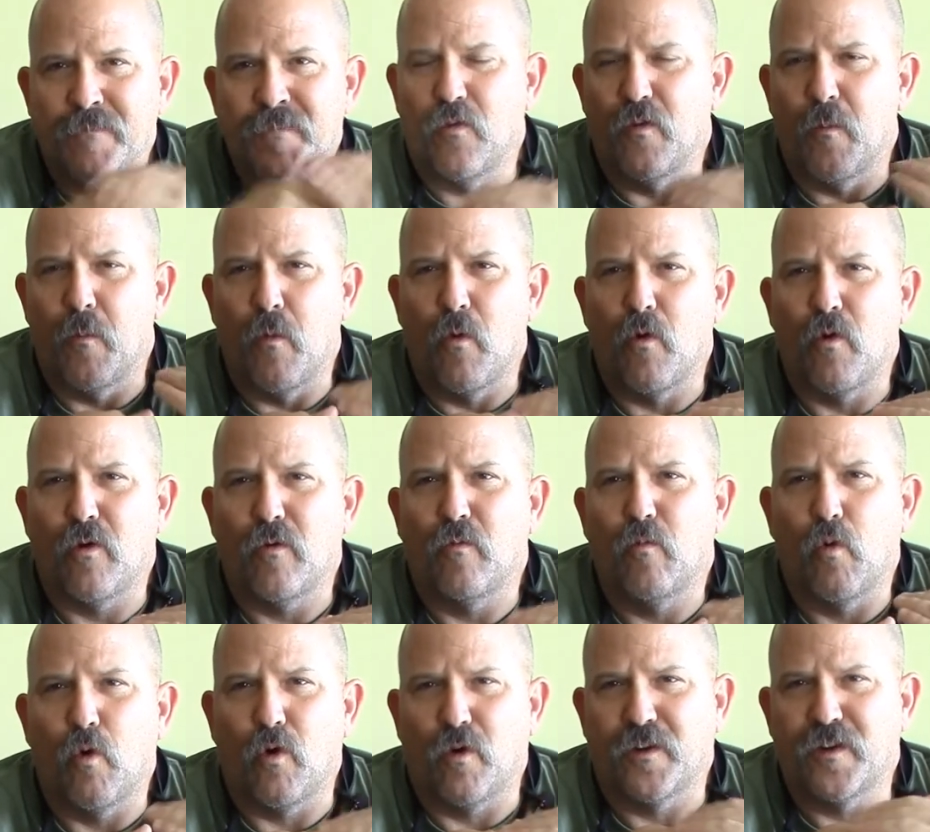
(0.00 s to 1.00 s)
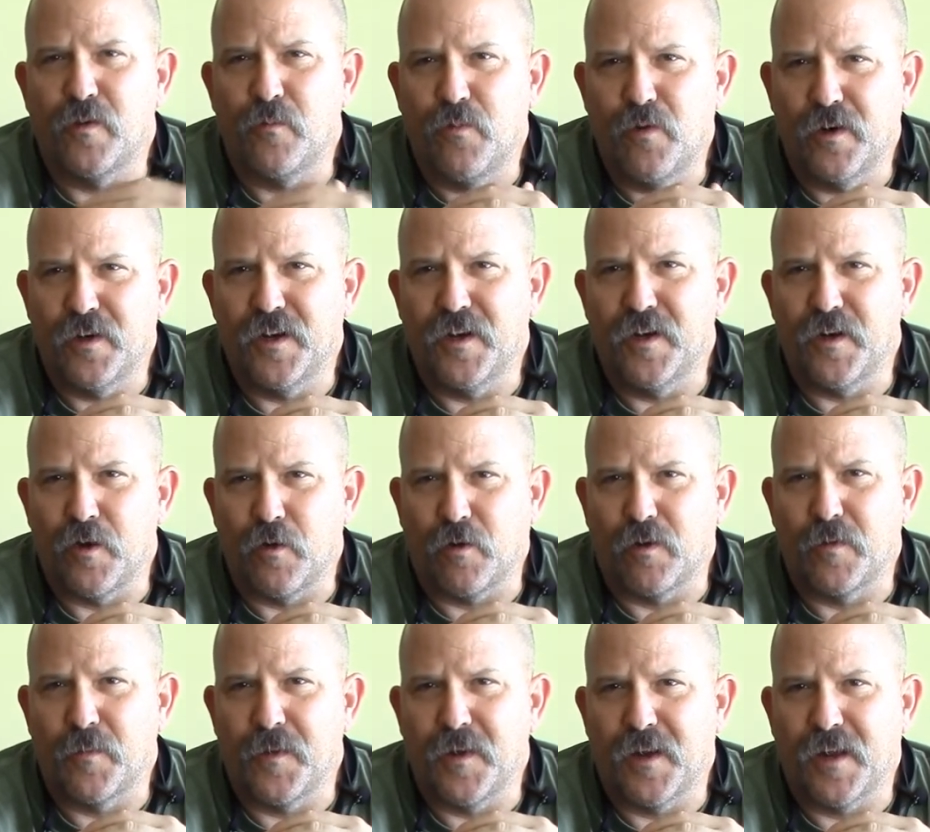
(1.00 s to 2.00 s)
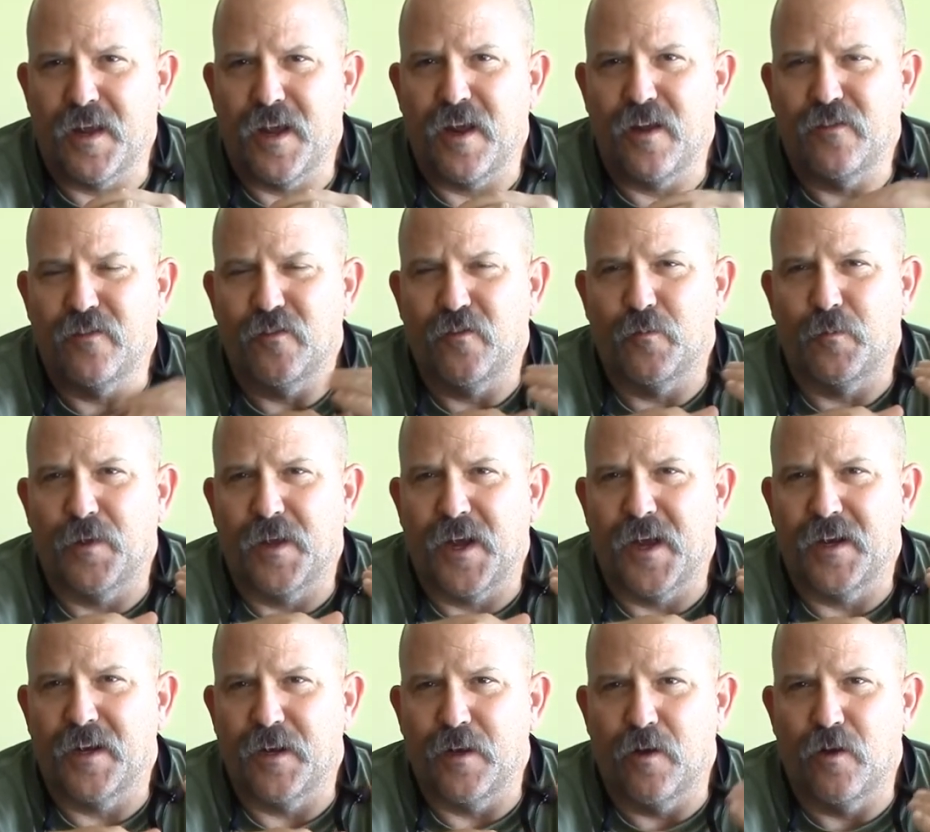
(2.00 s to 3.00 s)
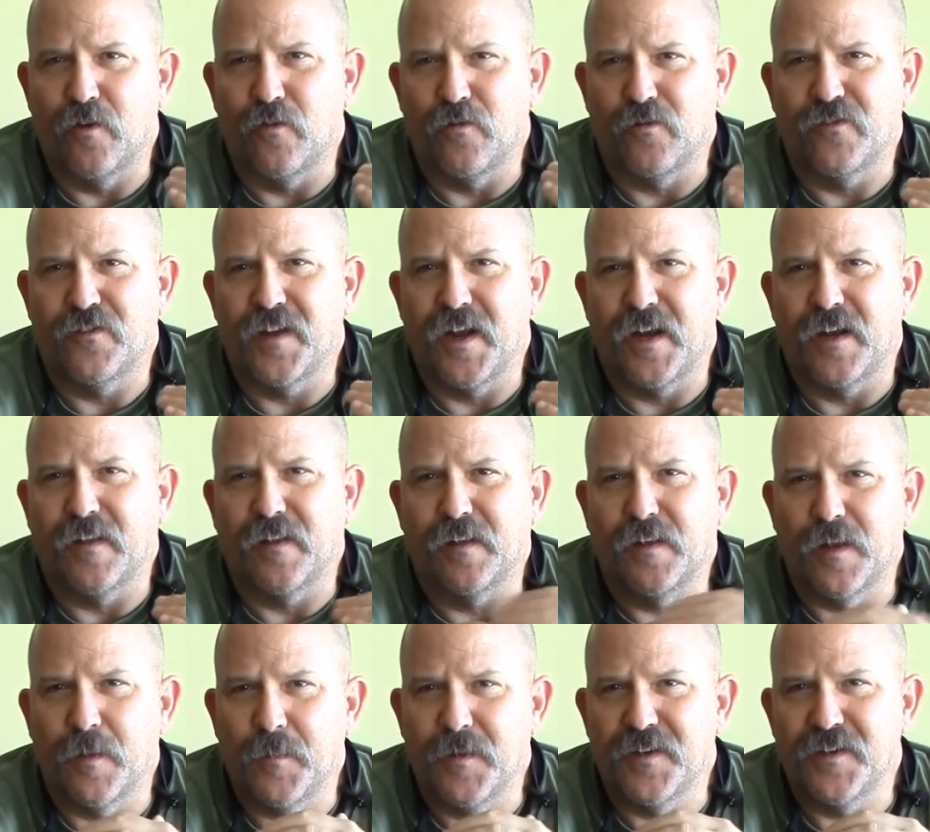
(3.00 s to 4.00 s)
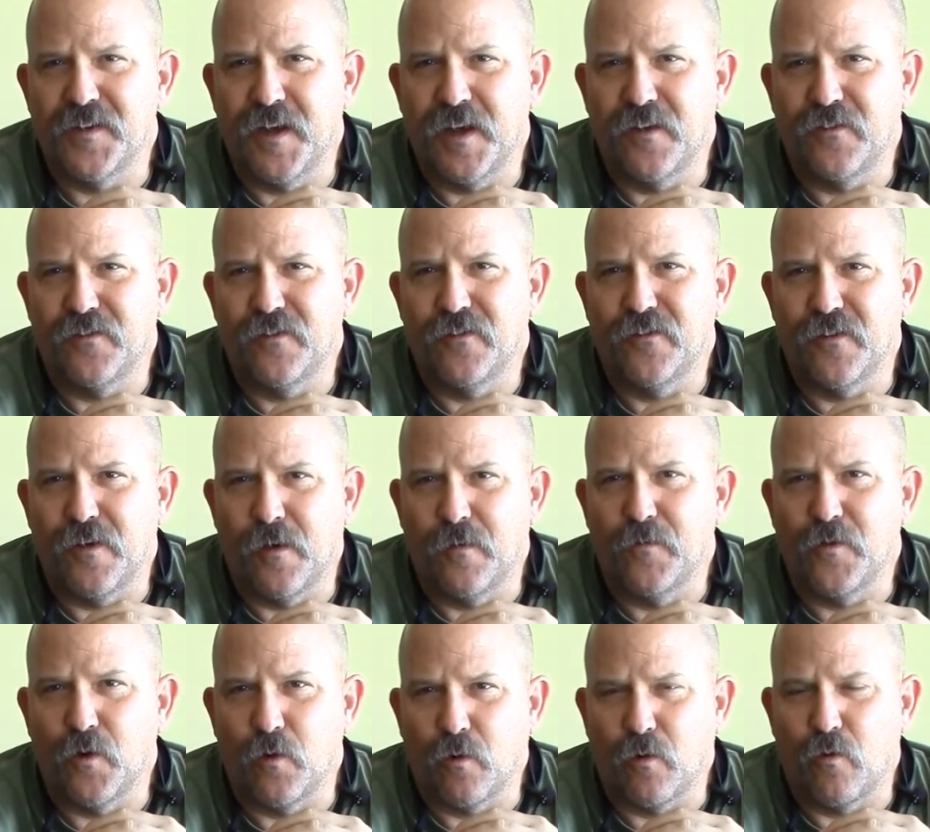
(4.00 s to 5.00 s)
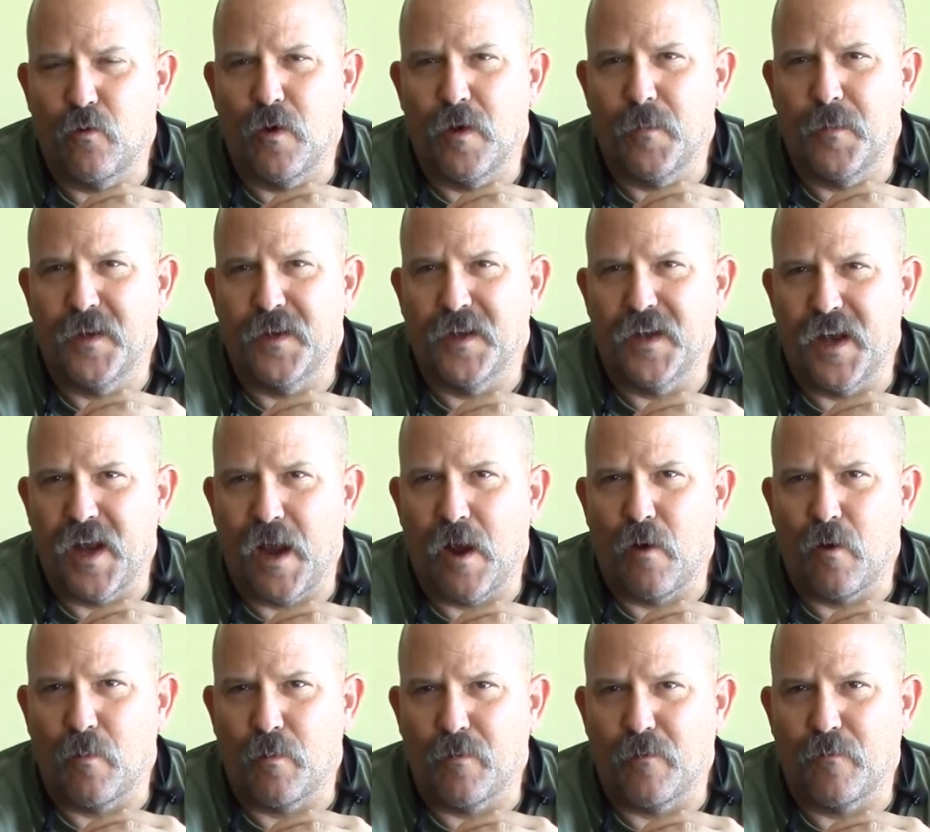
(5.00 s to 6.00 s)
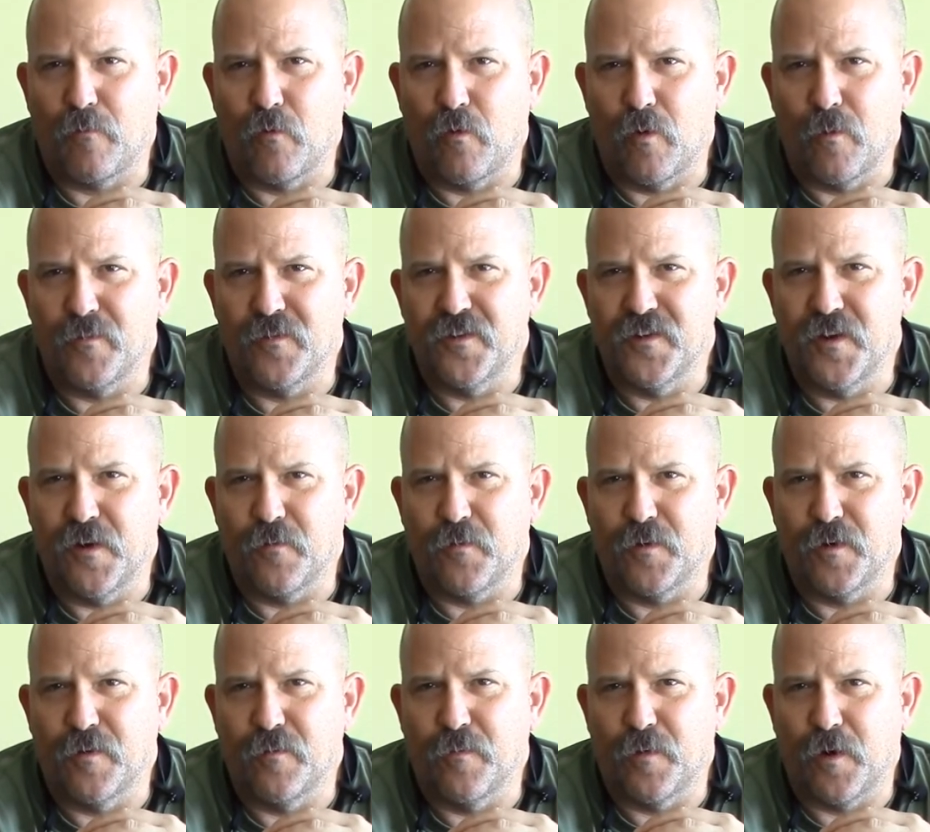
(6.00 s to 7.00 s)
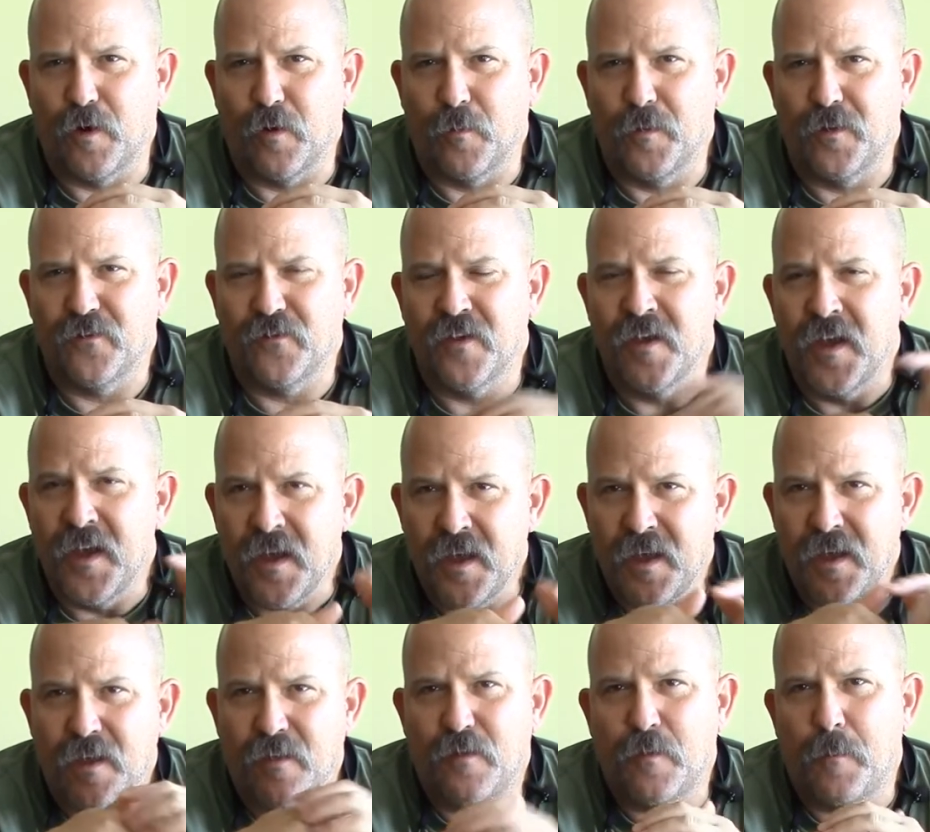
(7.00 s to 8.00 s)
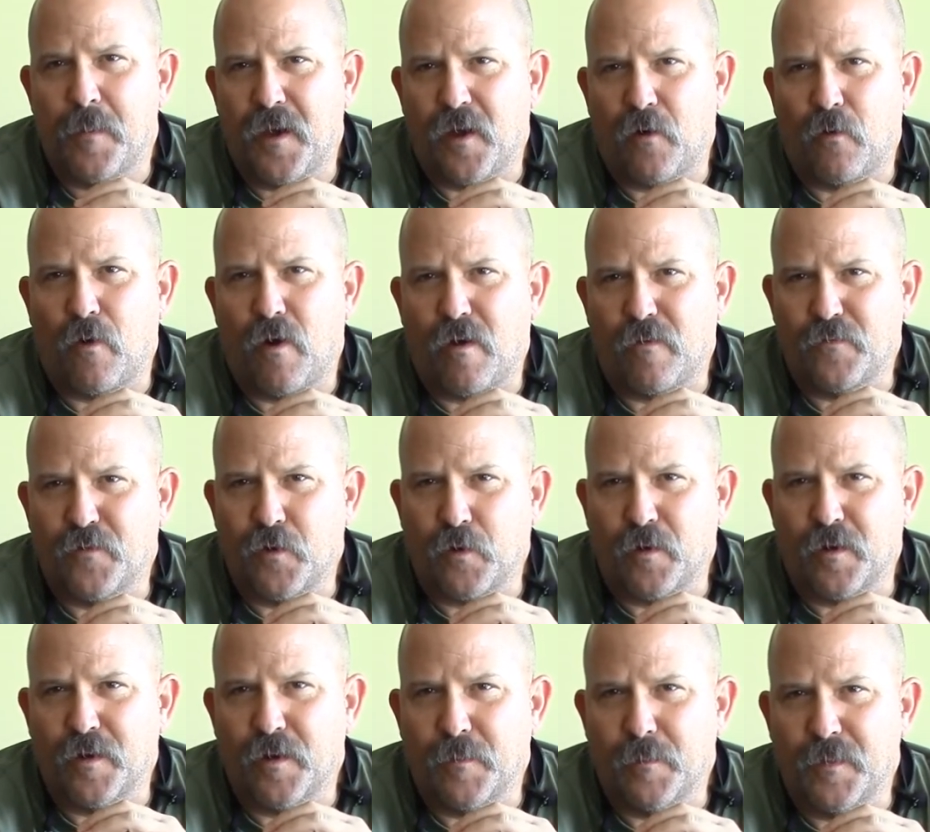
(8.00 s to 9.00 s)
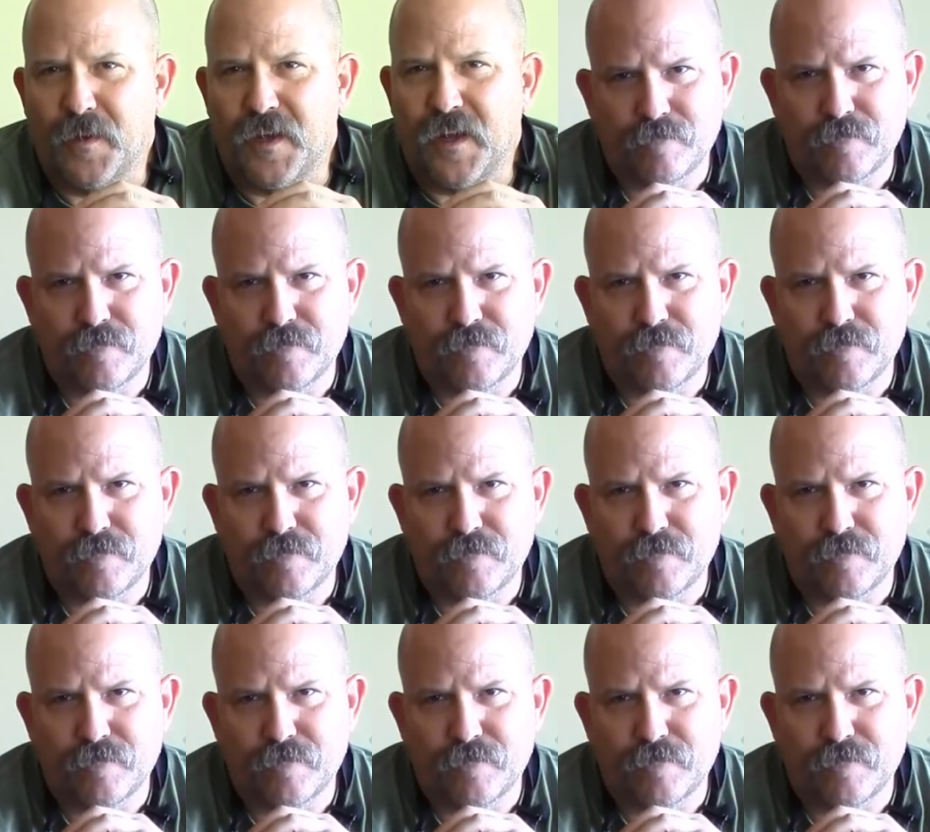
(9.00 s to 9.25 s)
The more work you put into your communications plan and understanding the limitations of your equipment and how it performs in different environments, the better off you're going to be.